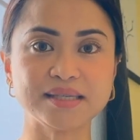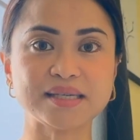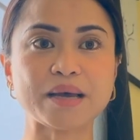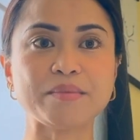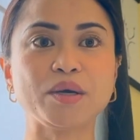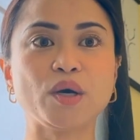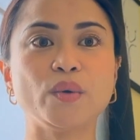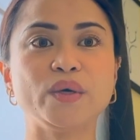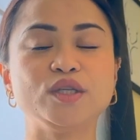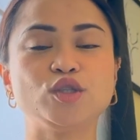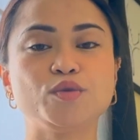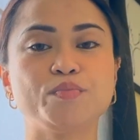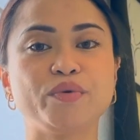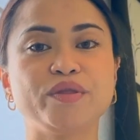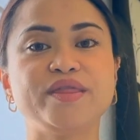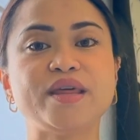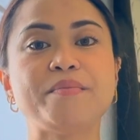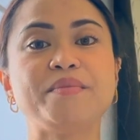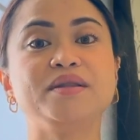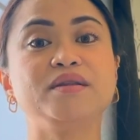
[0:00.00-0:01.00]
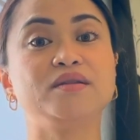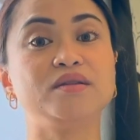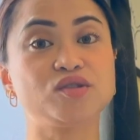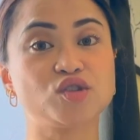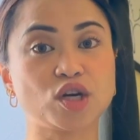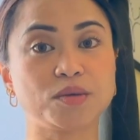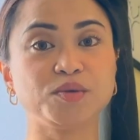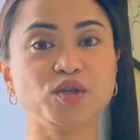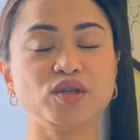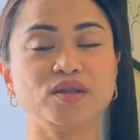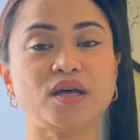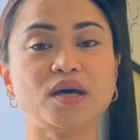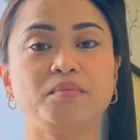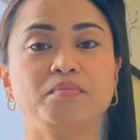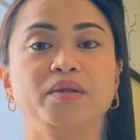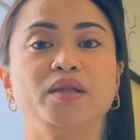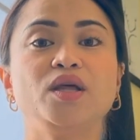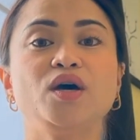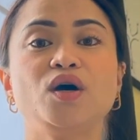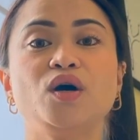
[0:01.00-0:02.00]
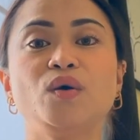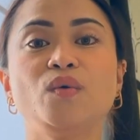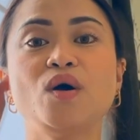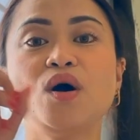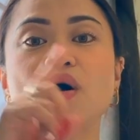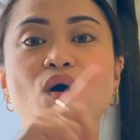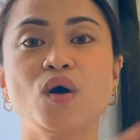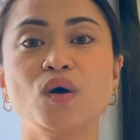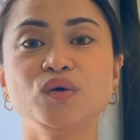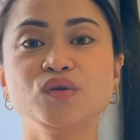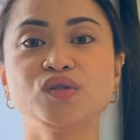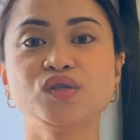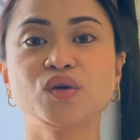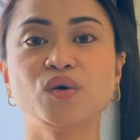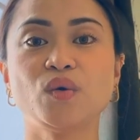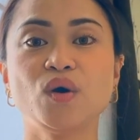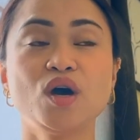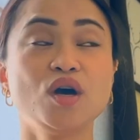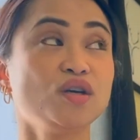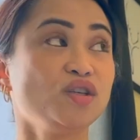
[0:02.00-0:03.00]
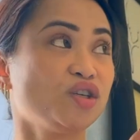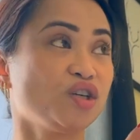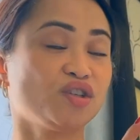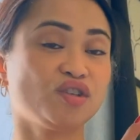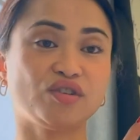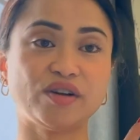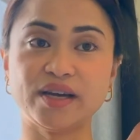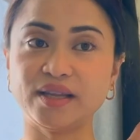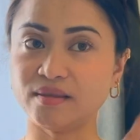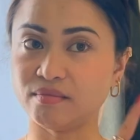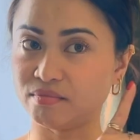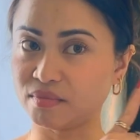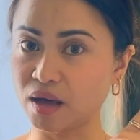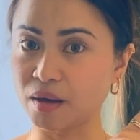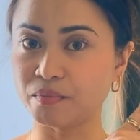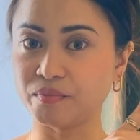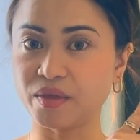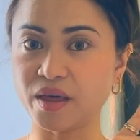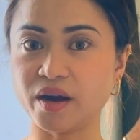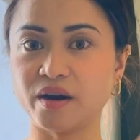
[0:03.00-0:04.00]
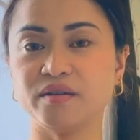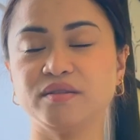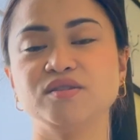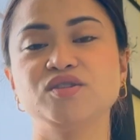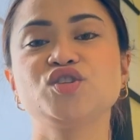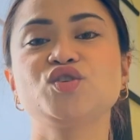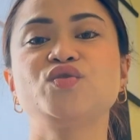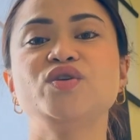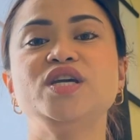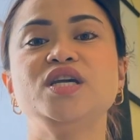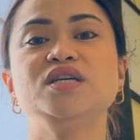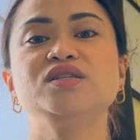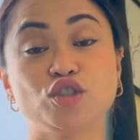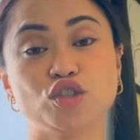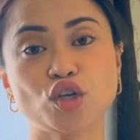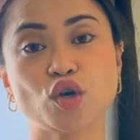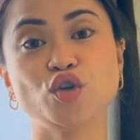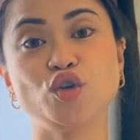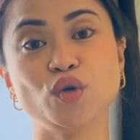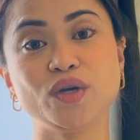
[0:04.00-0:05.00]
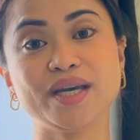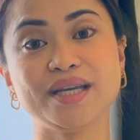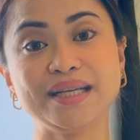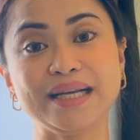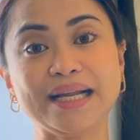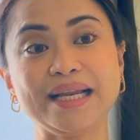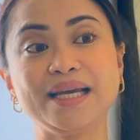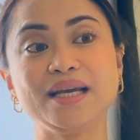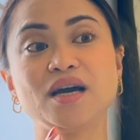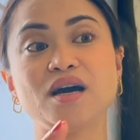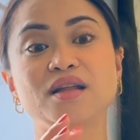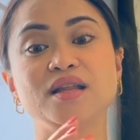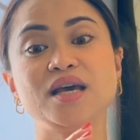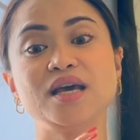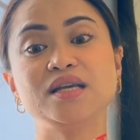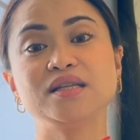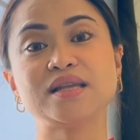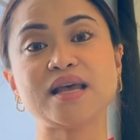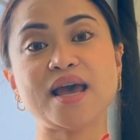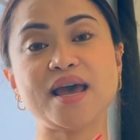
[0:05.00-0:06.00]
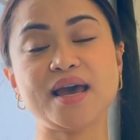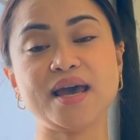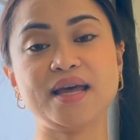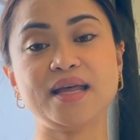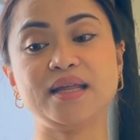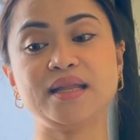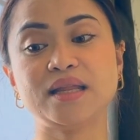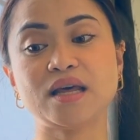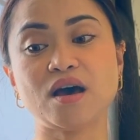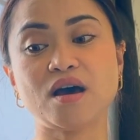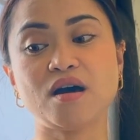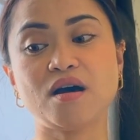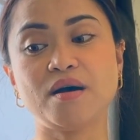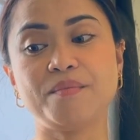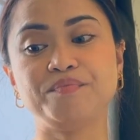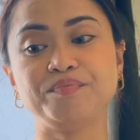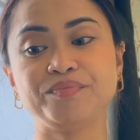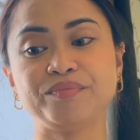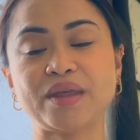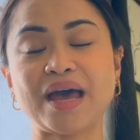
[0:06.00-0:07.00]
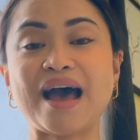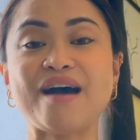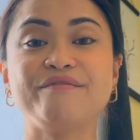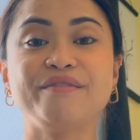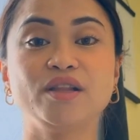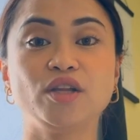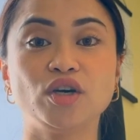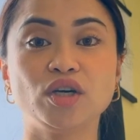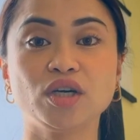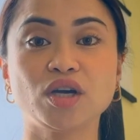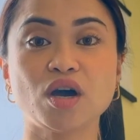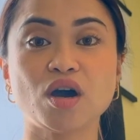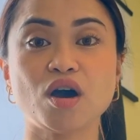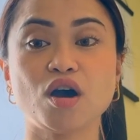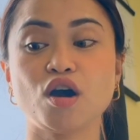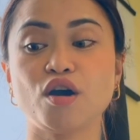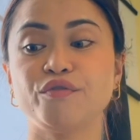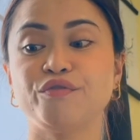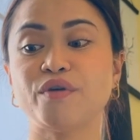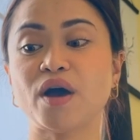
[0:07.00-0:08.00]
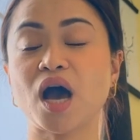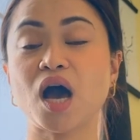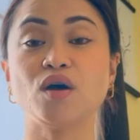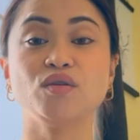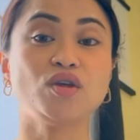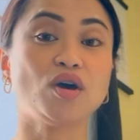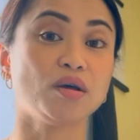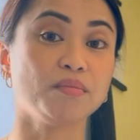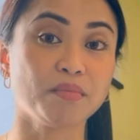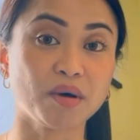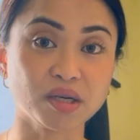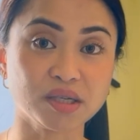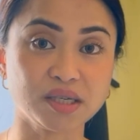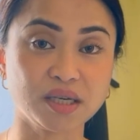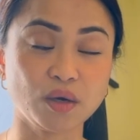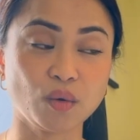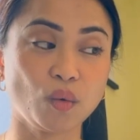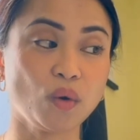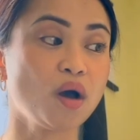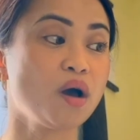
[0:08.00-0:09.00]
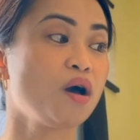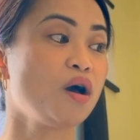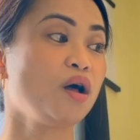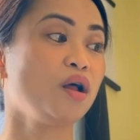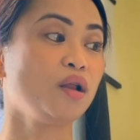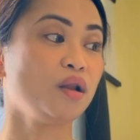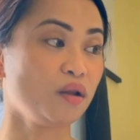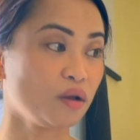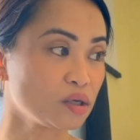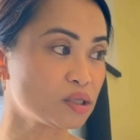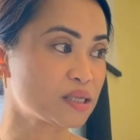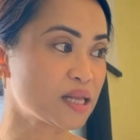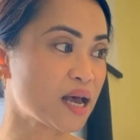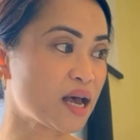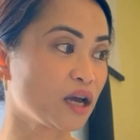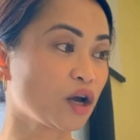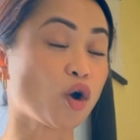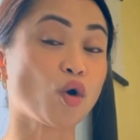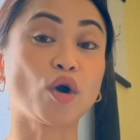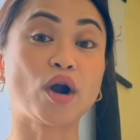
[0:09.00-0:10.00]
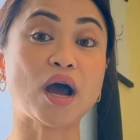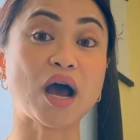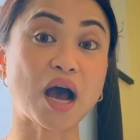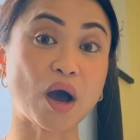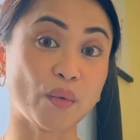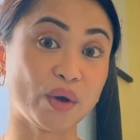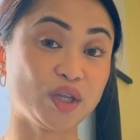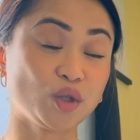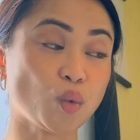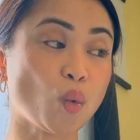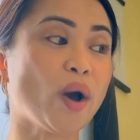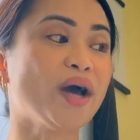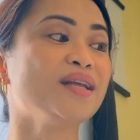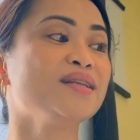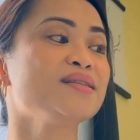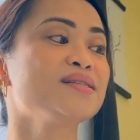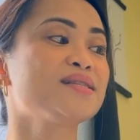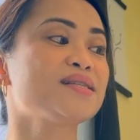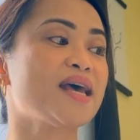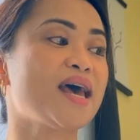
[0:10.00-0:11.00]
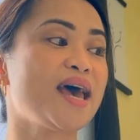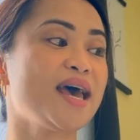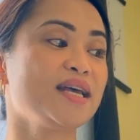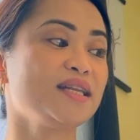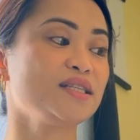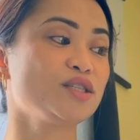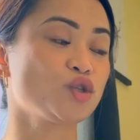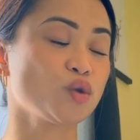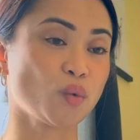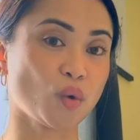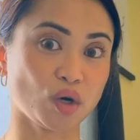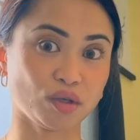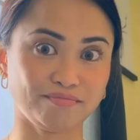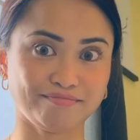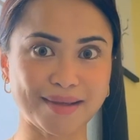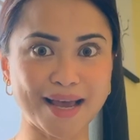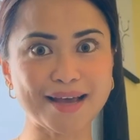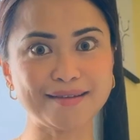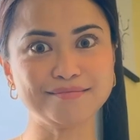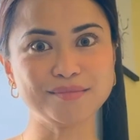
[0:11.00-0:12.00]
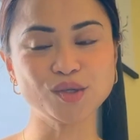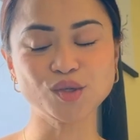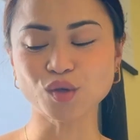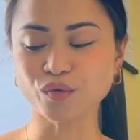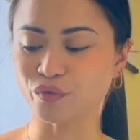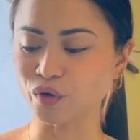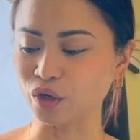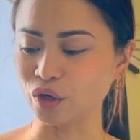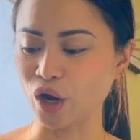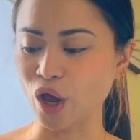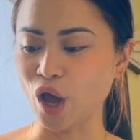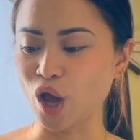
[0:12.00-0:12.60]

I'm going to put them in the description down below, also just right up there on the screen, so you can click on it and have a look of how the unboxing looks like or how it went and so on and so forth.